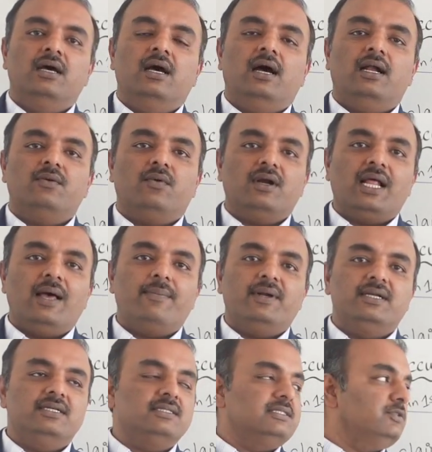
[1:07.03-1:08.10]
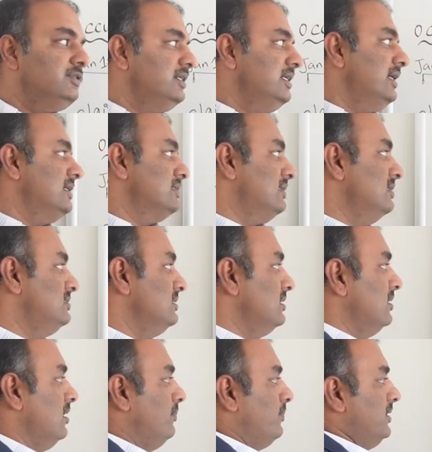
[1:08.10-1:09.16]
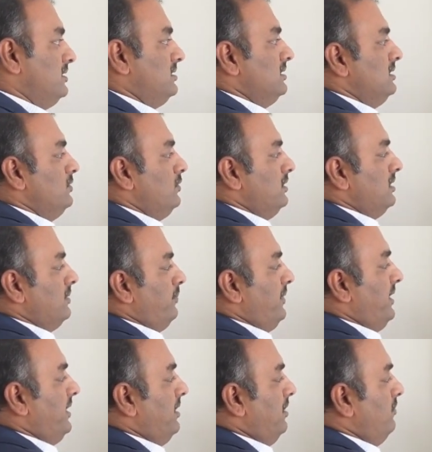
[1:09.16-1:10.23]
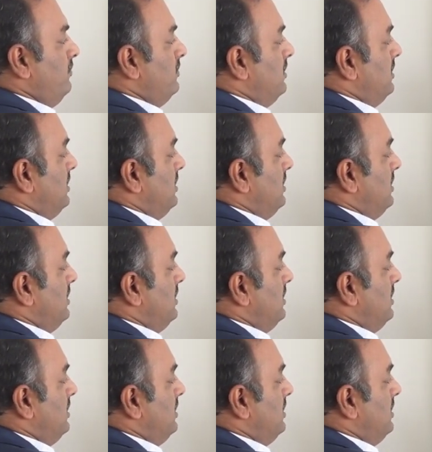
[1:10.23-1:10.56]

and what happened is you did a surgical operation during the period of